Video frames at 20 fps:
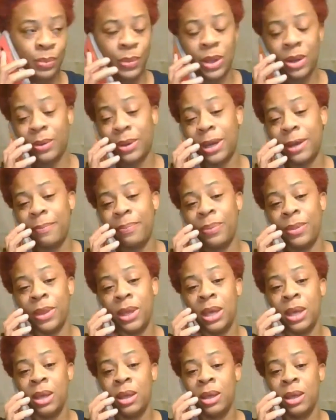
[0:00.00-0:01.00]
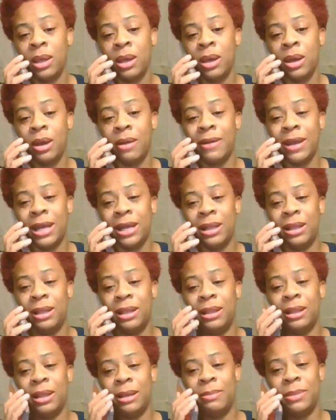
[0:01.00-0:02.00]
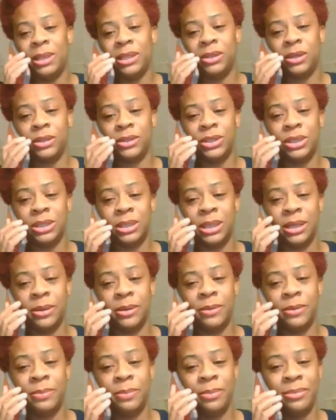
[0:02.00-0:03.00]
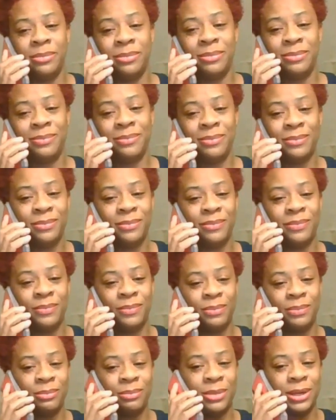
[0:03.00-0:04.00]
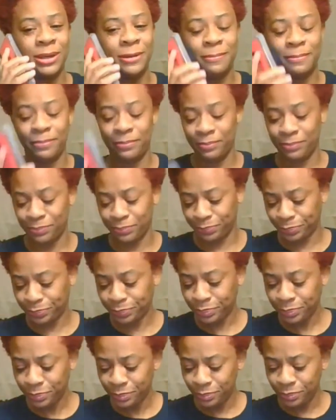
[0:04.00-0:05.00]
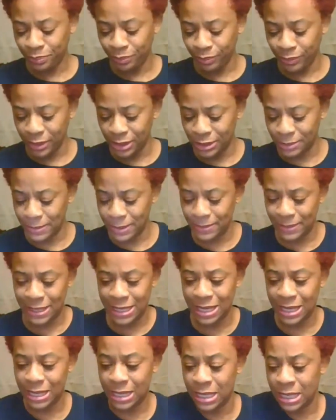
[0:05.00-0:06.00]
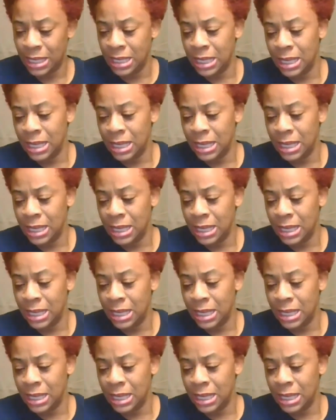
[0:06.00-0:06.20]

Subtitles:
Okay. All right. Let me talk to you later. Bye. That's baby daddy.